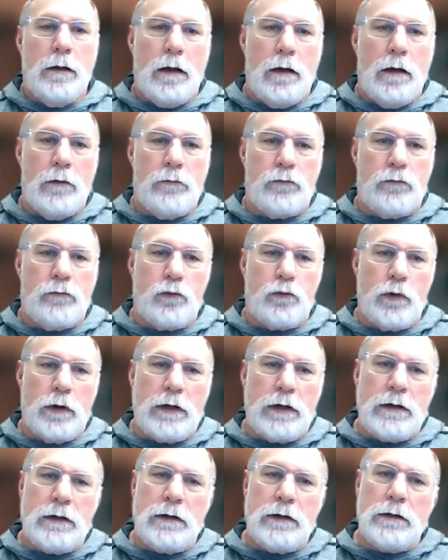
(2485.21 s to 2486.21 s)
of
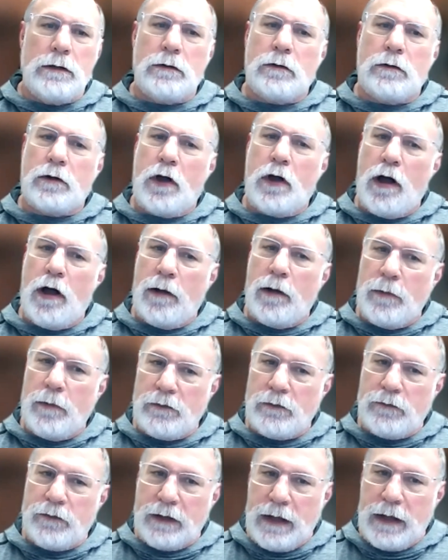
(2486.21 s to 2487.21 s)
written
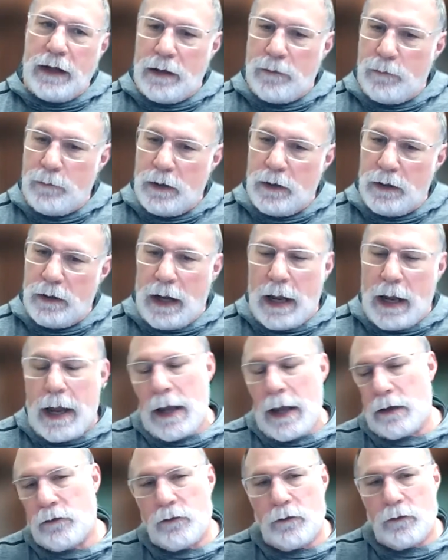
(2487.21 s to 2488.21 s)
comments that came in
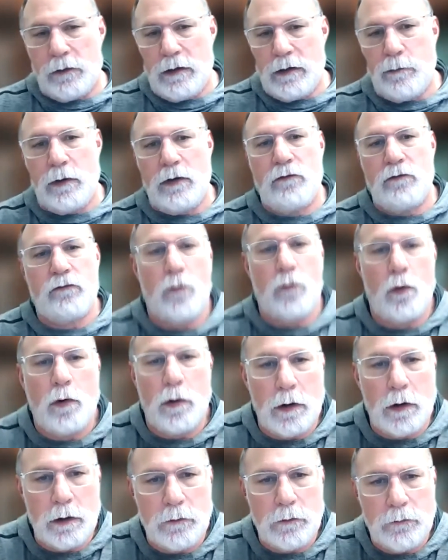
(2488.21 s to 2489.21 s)
actually
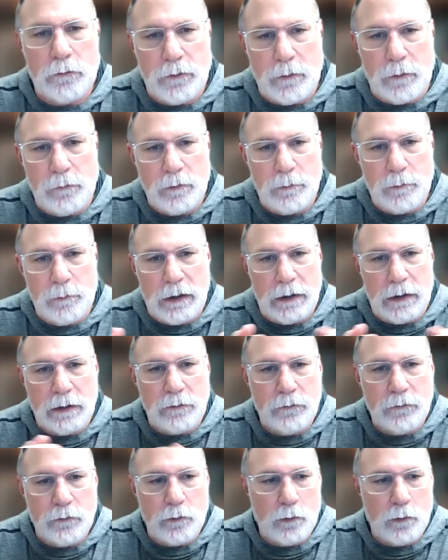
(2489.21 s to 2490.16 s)
before some of the meetings.